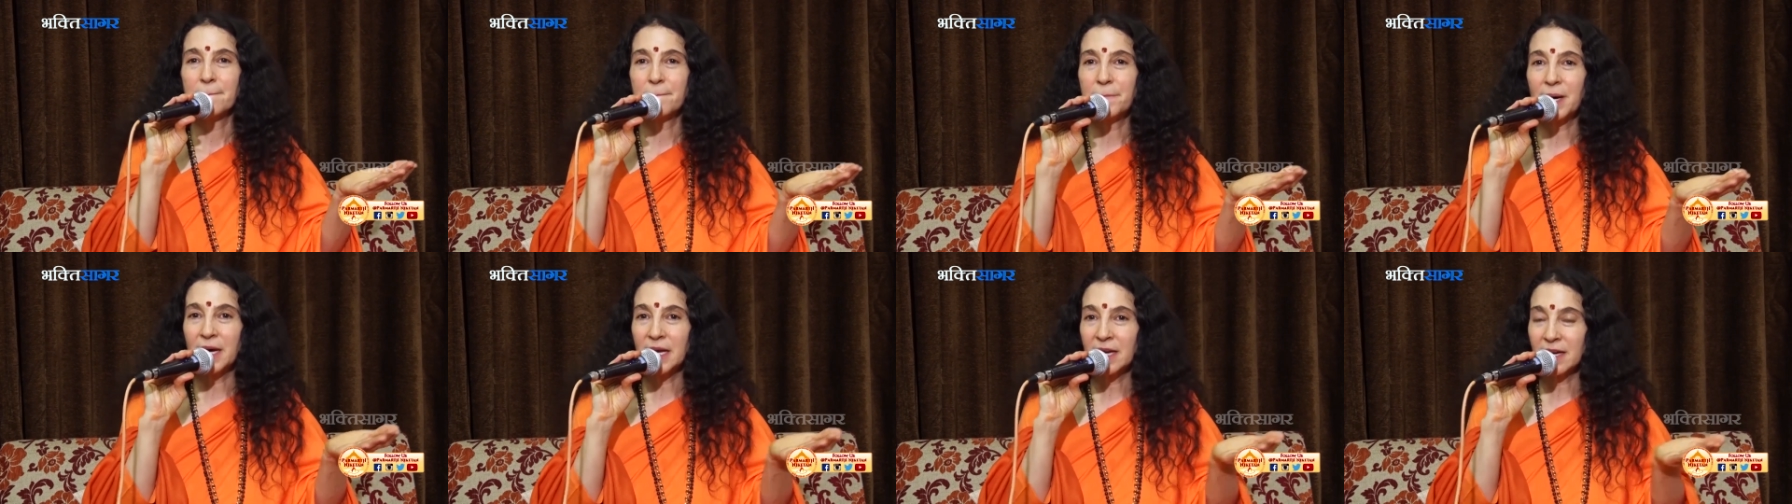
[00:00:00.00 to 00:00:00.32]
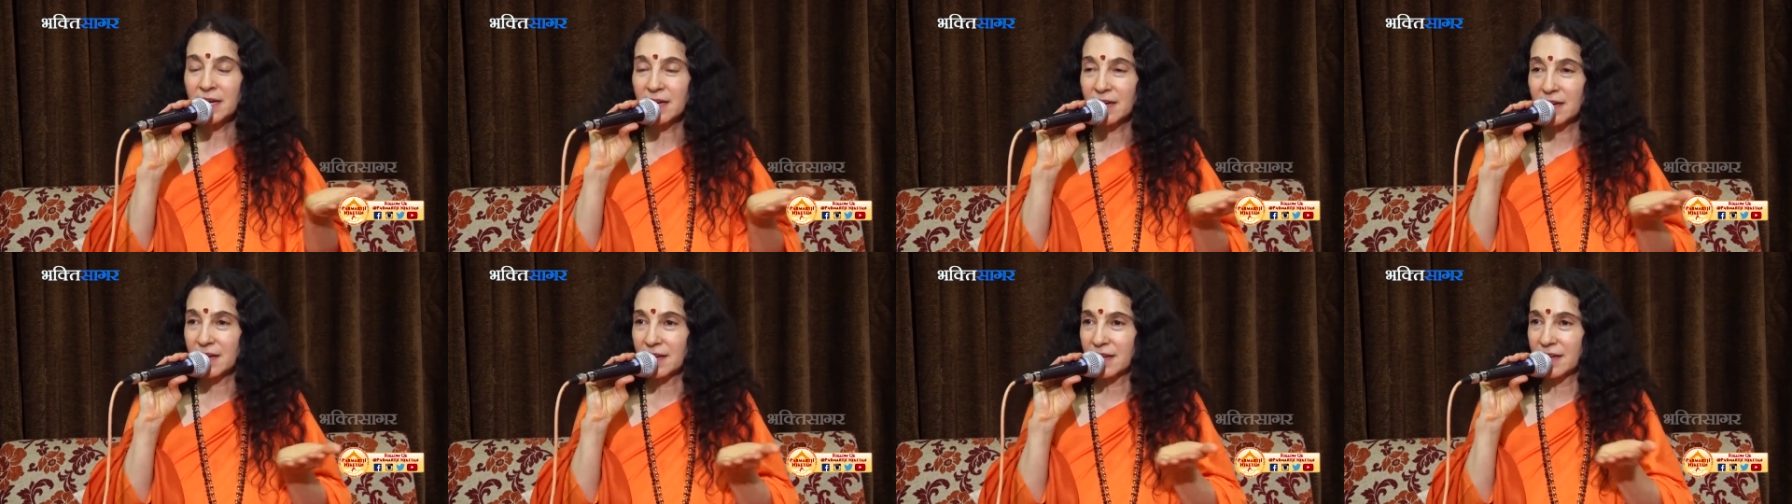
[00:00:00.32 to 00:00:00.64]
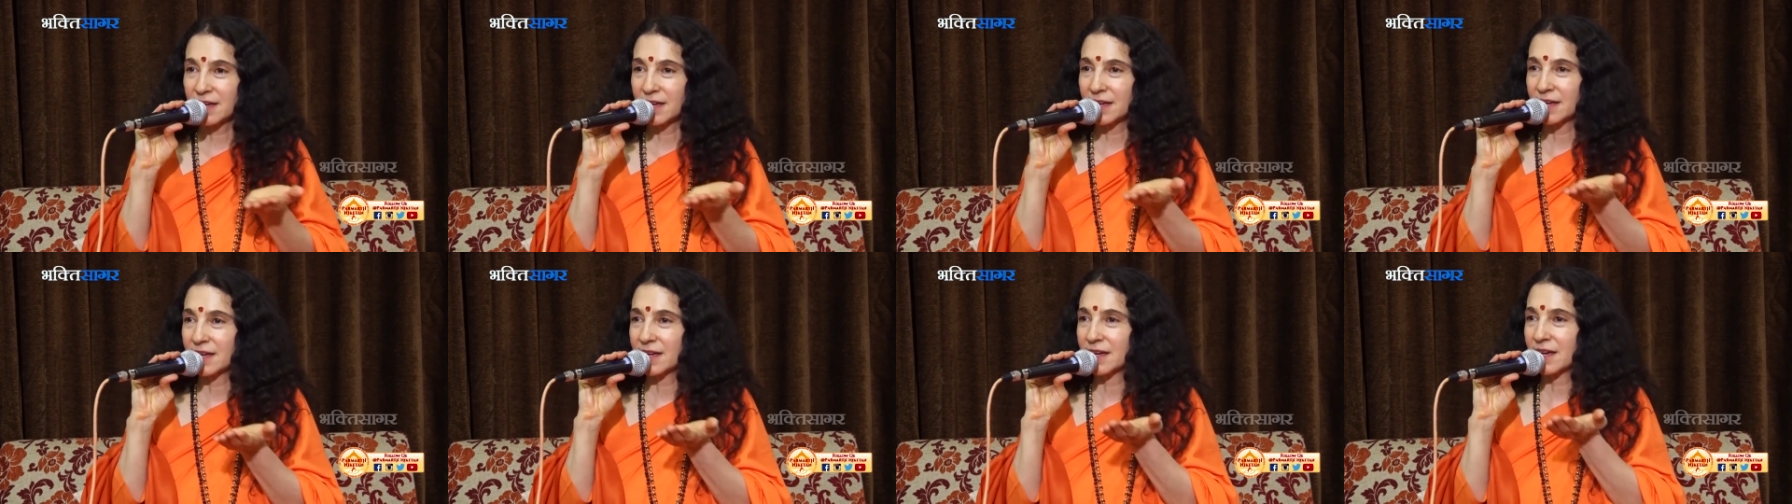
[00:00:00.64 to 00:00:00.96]
But
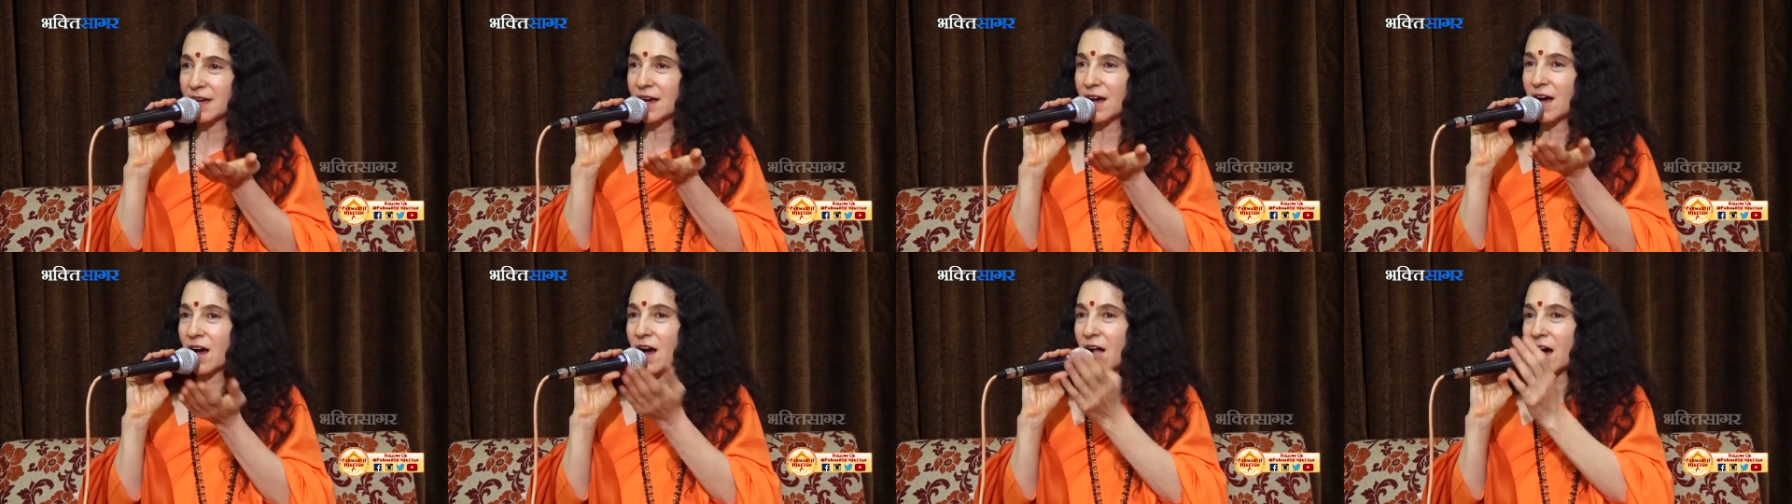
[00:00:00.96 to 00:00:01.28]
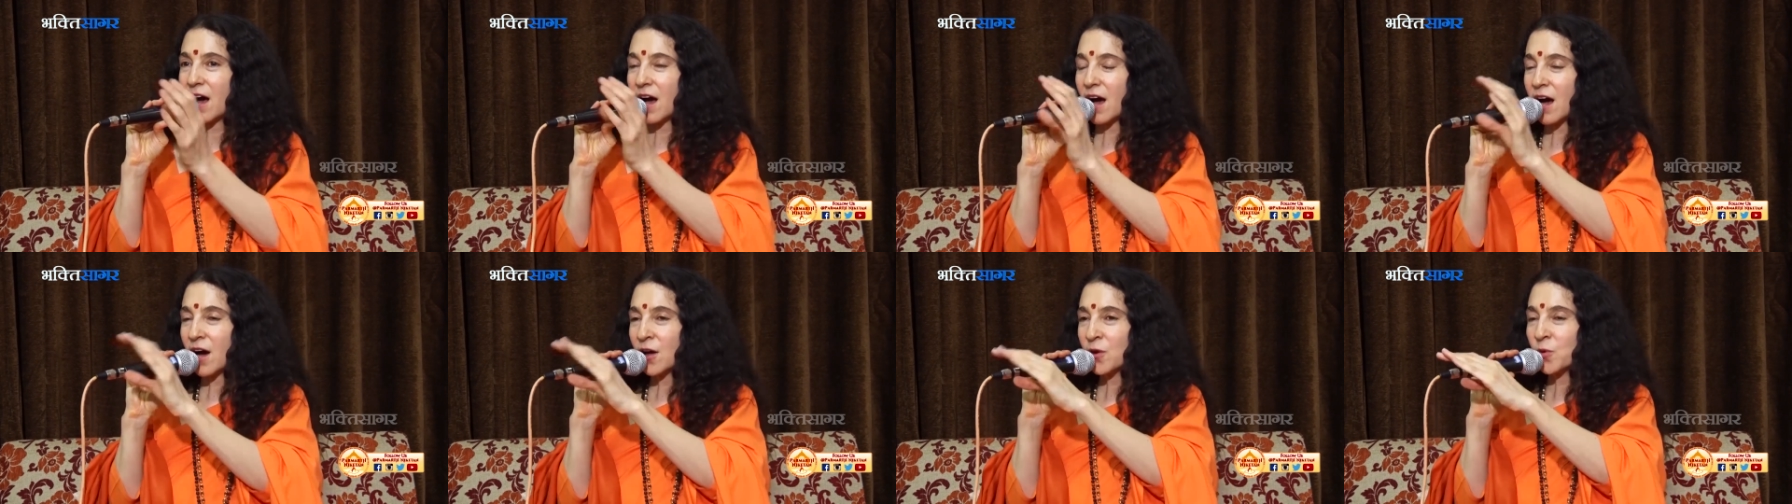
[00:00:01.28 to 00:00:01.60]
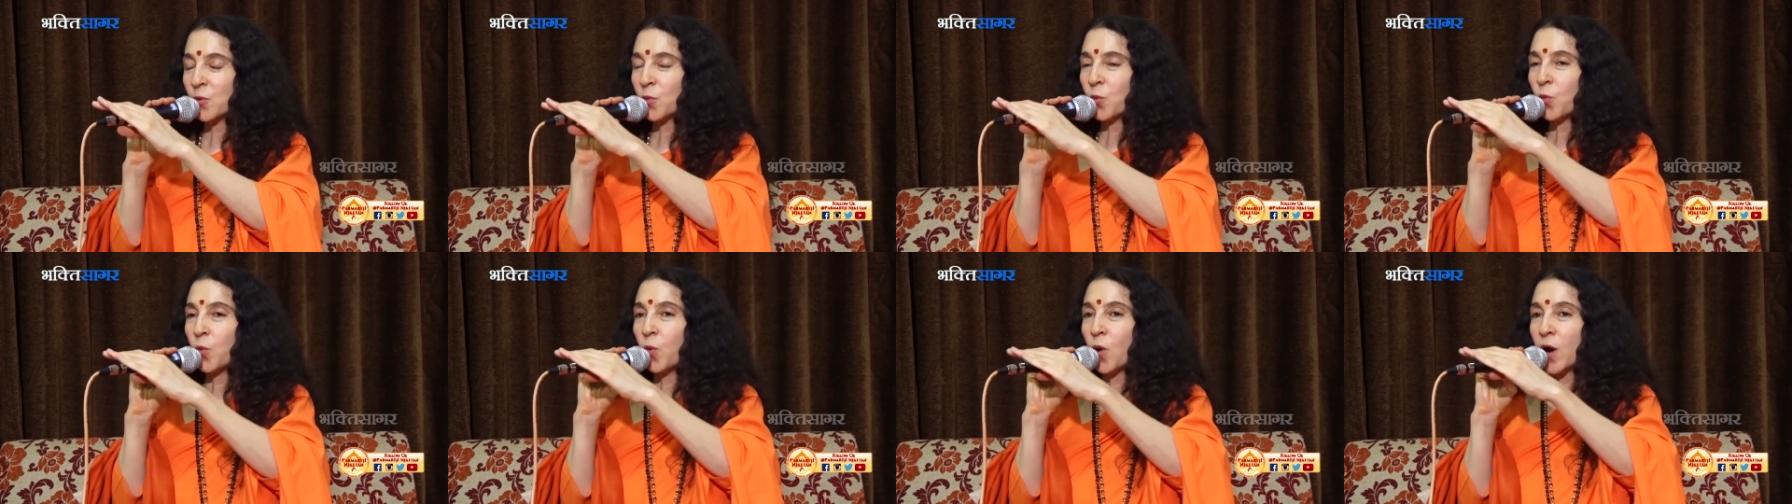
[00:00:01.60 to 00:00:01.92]

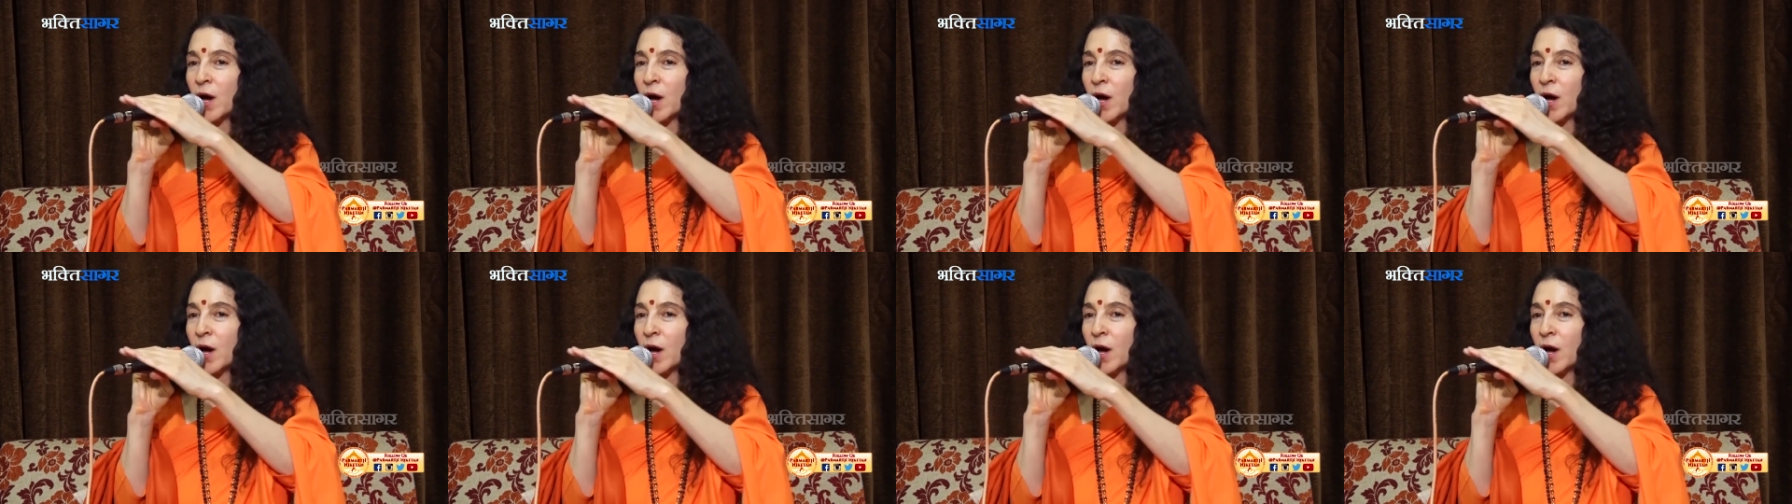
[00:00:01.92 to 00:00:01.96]
on